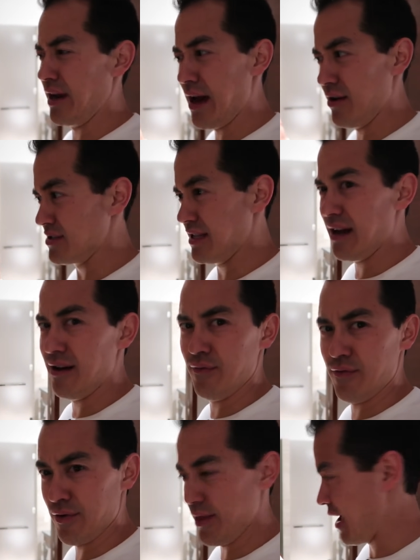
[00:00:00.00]
Now it's
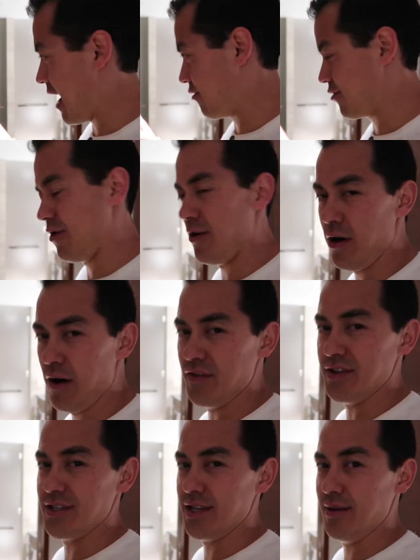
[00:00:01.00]
not for the alcohol,
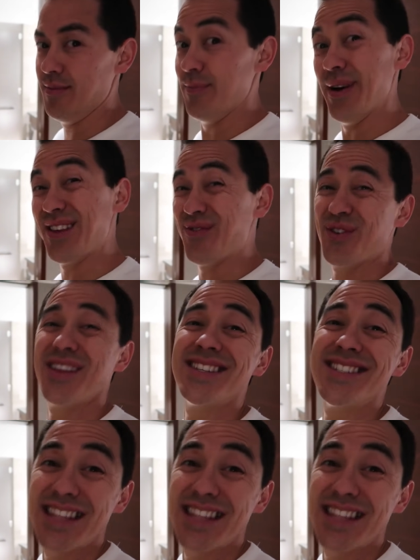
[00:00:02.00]
obviously, but it's for the